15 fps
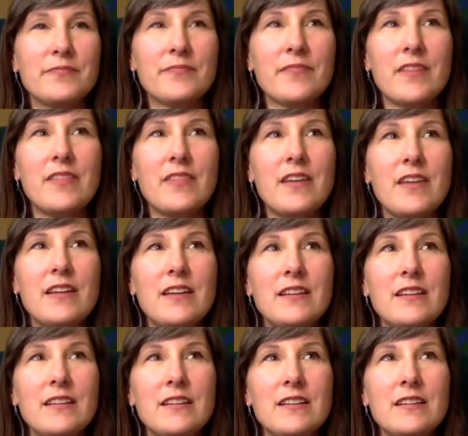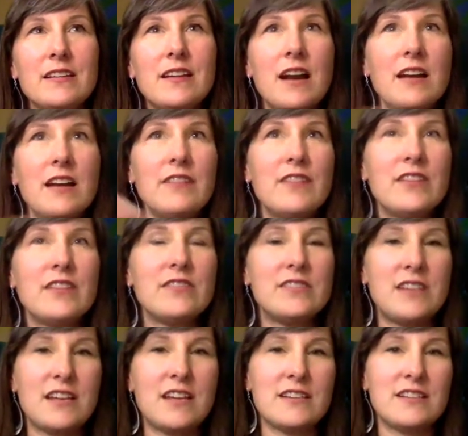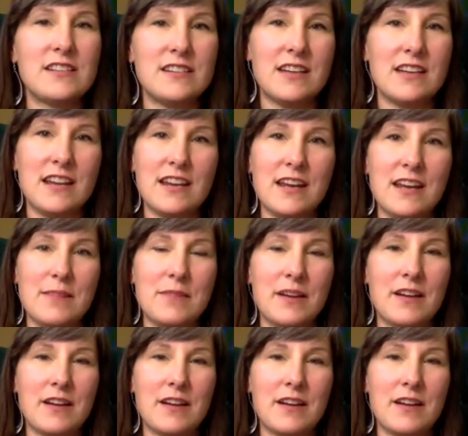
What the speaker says: that kind of understands the dynamic.